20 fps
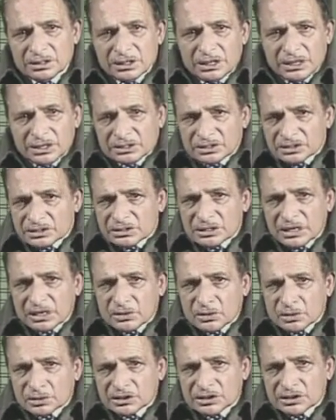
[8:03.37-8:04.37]
It is a
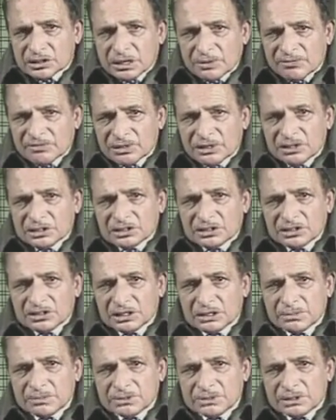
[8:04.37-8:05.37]
question of
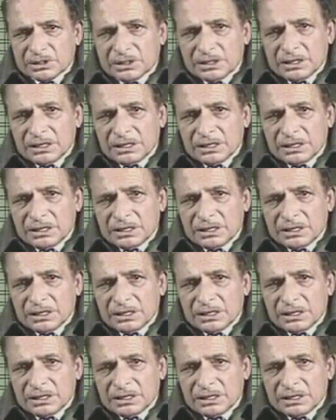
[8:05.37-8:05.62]
relationships,